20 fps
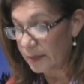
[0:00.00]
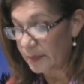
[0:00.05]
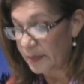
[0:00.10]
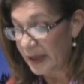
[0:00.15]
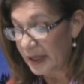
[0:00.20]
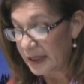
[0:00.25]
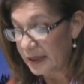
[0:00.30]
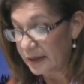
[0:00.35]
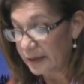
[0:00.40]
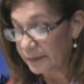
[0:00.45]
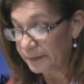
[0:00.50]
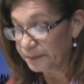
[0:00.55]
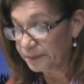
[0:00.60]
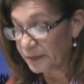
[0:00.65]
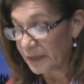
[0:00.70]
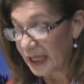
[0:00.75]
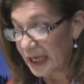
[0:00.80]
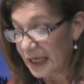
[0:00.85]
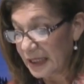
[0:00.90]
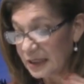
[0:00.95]
but
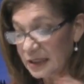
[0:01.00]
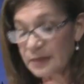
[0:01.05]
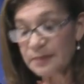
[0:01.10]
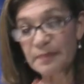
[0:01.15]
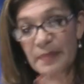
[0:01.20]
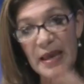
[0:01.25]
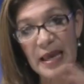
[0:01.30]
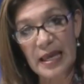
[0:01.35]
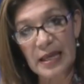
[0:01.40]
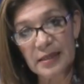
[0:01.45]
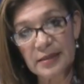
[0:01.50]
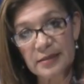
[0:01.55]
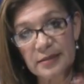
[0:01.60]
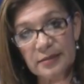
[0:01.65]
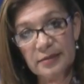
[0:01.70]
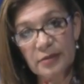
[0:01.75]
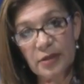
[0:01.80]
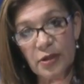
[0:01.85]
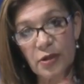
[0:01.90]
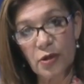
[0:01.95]
in
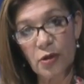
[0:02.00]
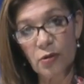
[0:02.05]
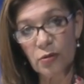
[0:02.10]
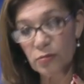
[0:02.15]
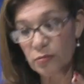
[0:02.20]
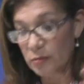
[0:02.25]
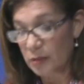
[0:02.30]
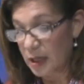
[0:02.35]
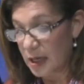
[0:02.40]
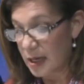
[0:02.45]
space, you know,